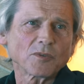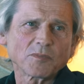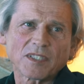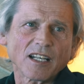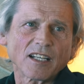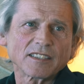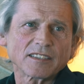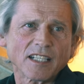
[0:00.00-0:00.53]

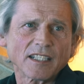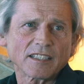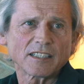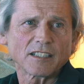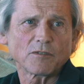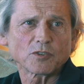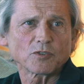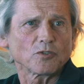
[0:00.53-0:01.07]
something like that.
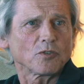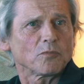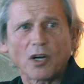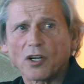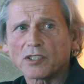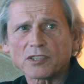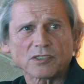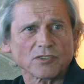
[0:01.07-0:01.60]
There was no
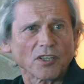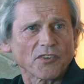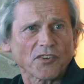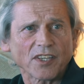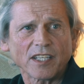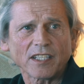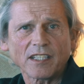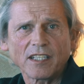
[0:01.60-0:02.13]
marks,
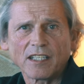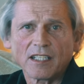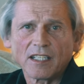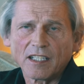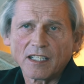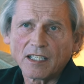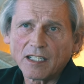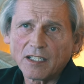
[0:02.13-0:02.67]
nothing.
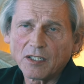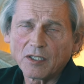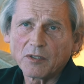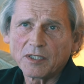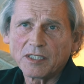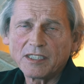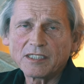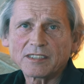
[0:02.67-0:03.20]
Uh,
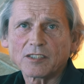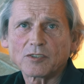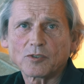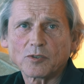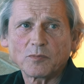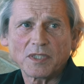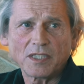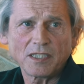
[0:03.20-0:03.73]
he
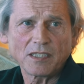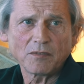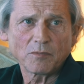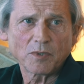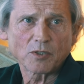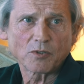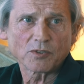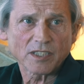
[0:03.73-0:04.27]
said to me,
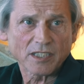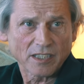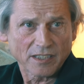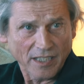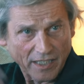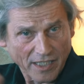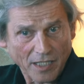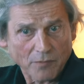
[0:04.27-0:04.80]
because he,
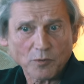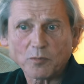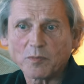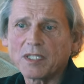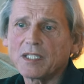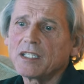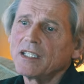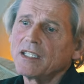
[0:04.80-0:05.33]
they came to
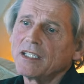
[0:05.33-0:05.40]
me,